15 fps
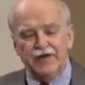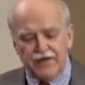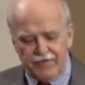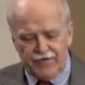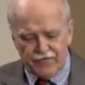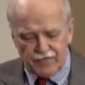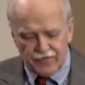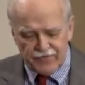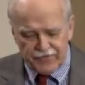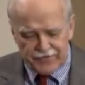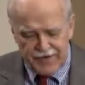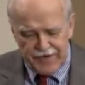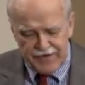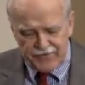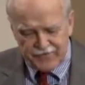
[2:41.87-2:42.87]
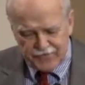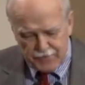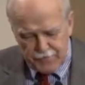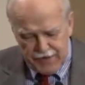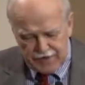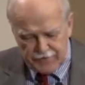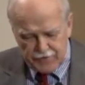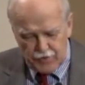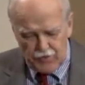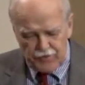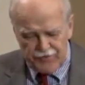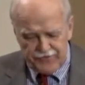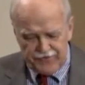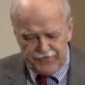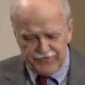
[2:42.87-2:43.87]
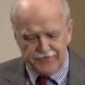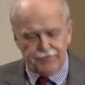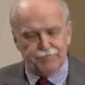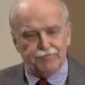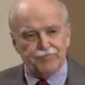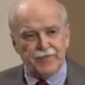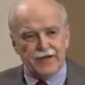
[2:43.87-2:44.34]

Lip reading: individual states to make their own decision.